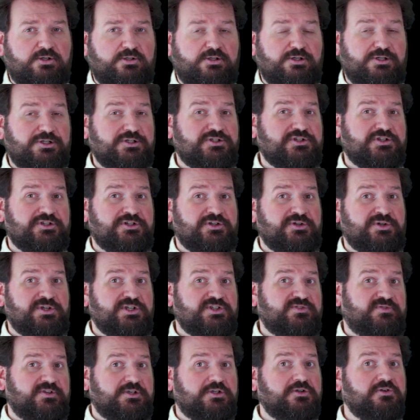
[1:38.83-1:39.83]
also known
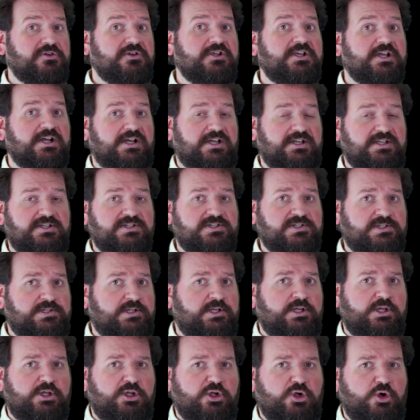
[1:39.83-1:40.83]
as the good guys,
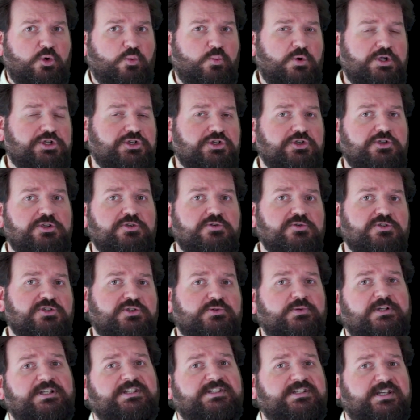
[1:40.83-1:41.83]
which you use
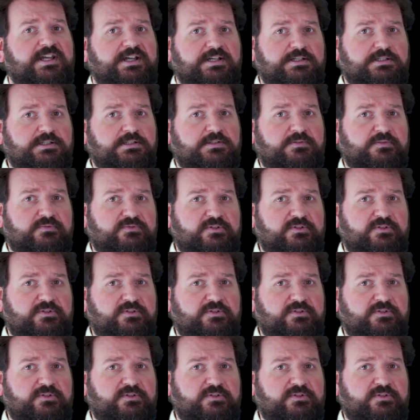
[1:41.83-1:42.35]
to attack